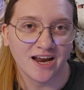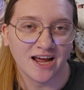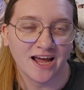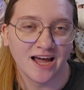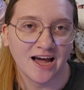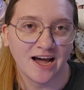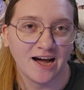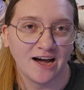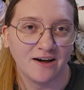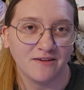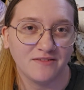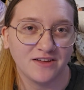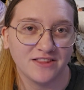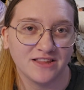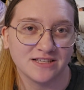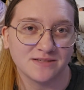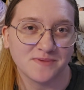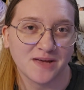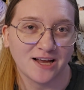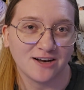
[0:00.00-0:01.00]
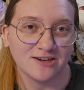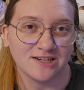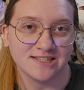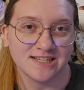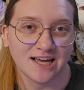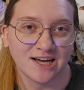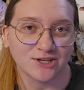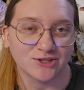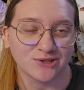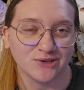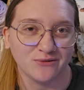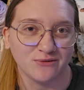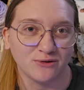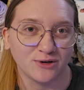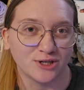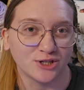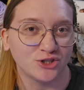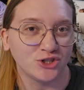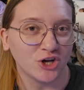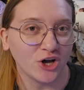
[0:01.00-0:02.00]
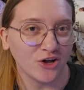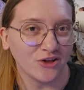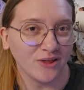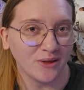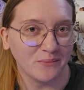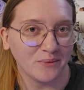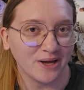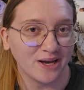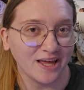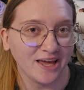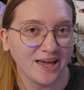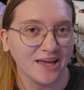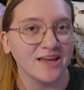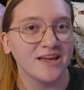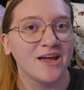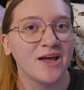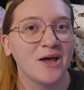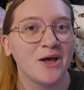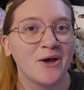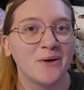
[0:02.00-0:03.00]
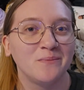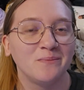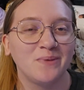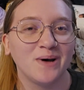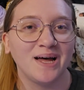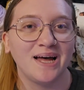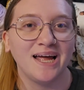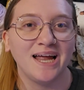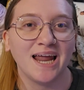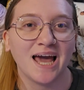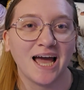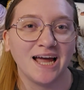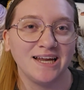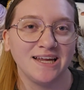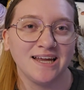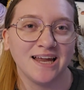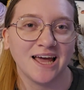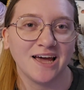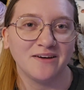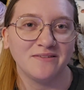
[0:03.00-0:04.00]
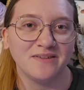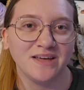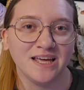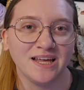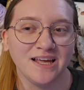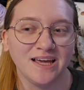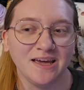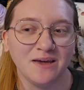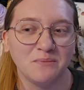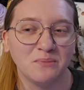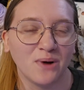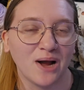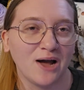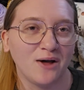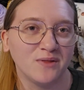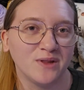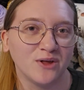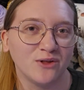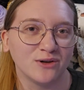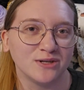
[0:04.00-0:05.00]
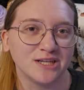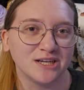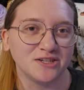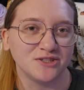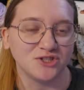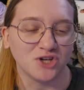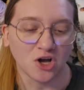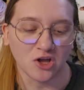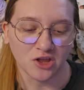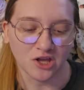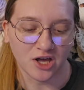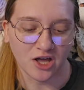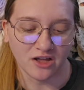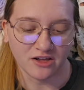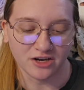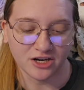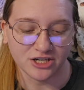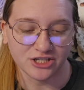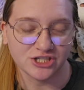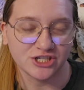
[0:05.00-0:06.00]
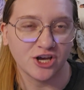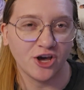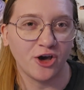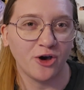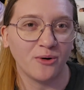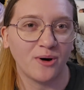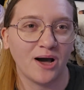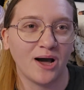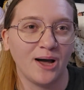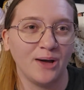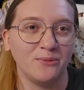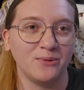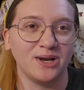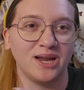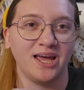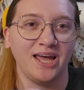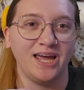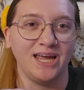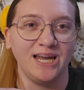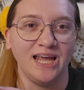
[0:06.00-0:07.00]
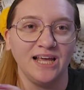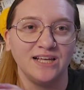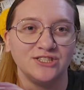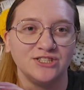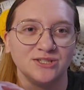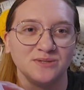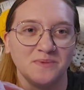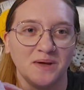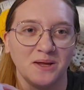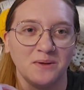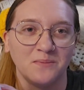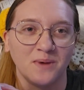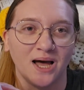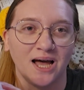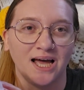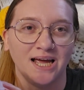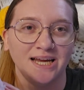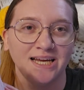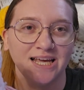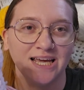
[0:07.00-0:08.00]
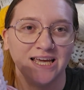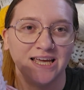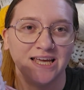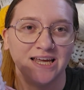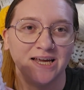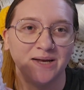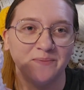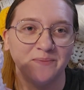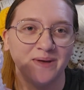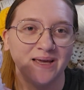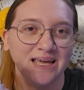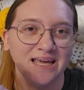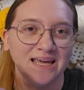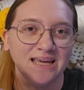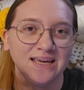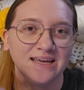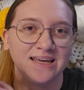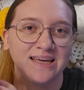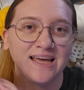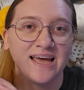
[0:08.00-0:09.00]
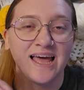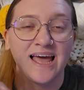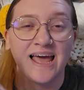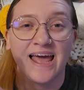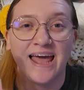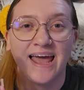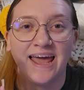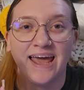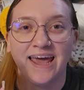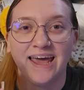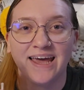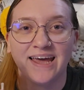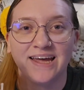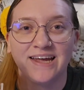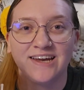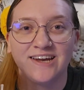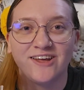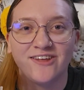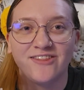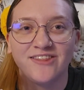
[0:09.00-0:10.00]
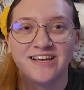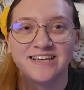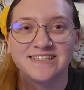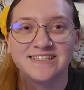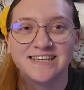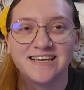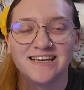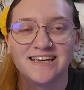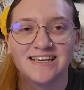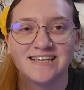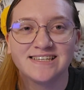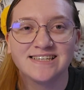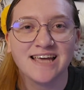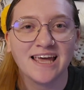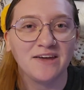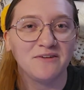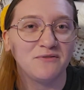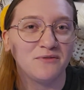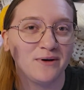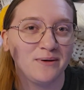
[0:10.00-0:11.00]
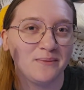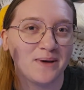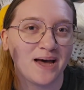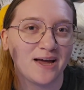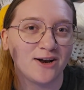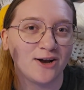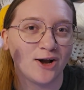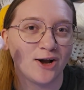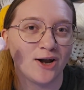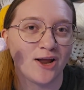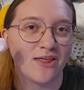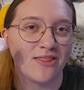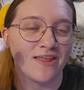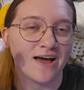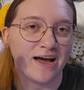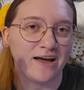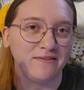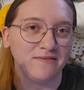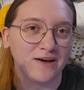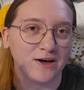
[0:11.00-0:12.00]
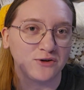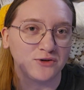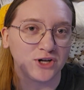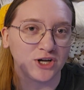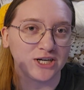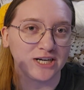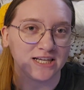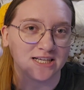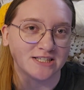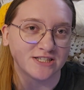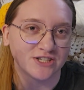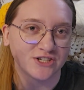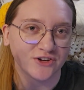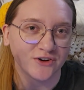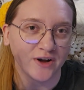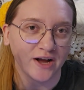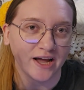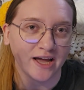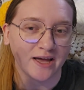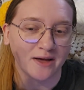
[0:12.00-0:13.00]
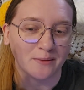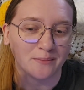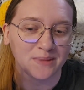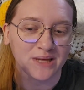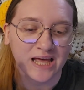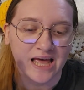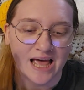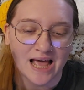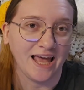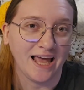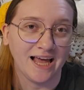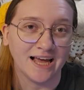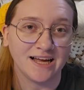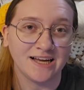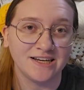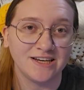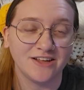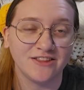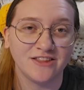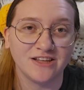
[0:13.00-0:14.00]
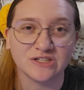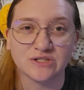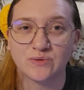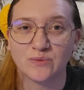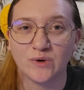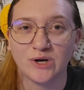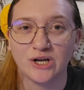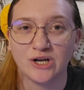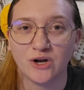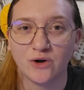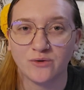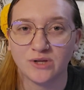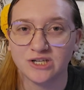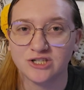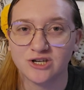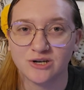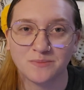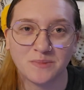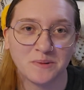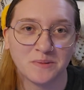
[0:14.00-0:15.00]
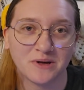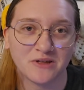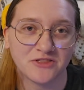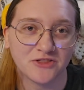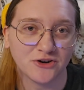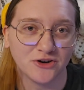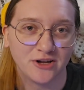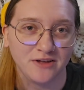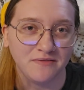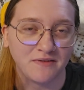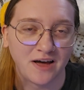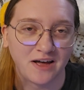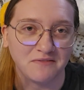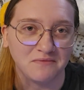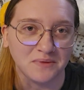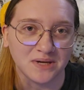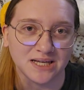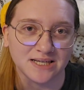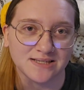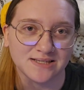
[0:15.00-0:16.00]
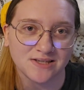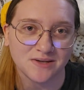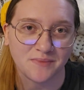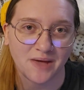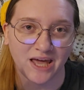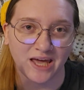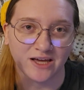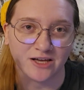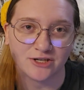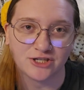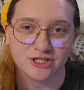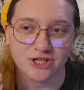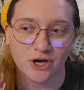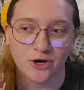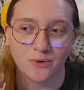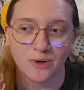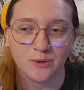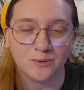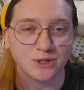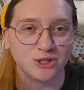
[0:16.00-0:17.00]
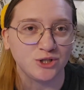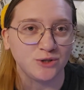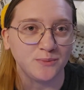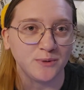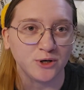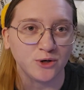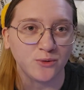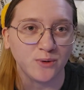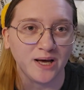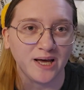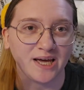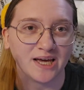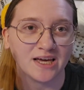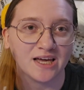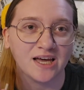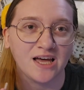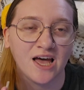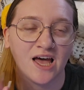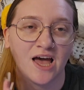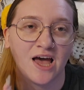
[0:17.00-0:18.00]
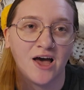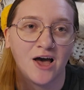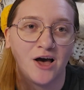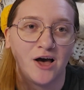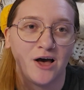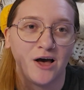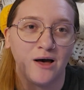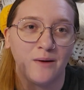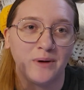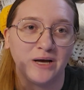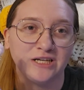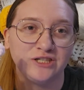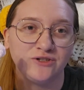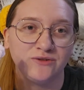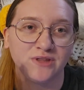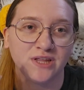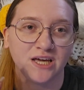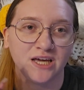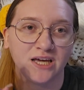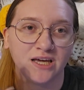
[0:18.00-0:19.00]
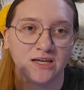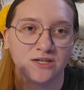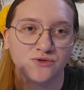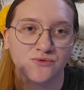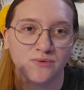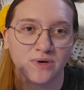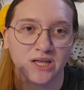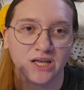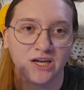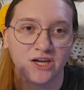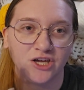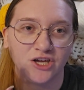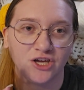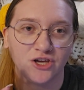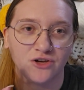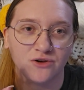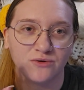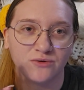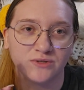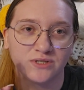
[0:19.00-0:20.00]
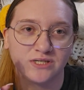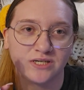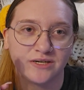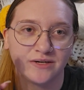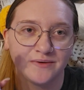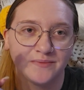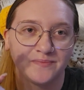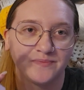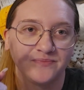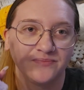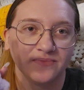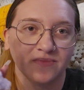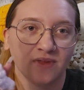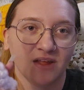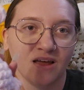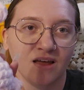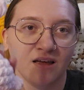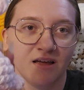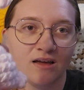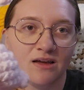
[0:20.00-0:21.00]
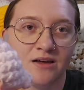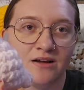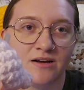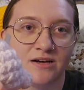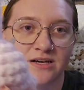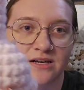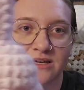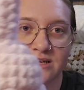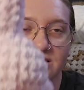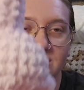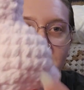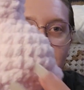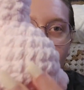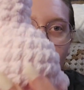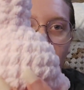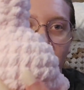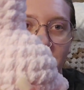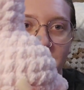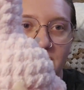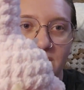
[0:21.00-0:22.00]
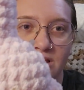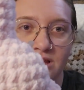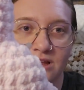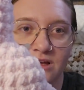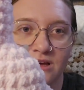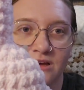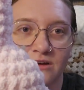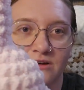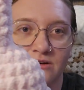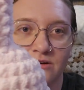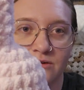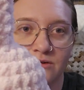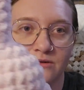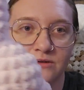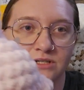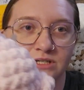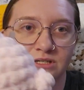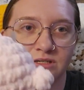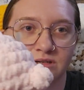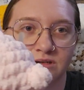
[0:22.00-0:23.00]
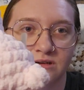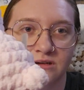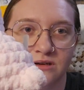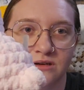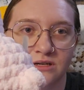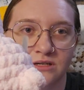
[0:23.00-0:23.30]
I have, this pattern is actually for a chocolate bunny, but I didn't have any brown that looked like a chocolate color, so I went ahead and just made mine in pink. And this is a free pattern that I found on Instagram, and this one only took me about 35 minutes to make, so it was super quick. I do think it is really cute. Here it is up close.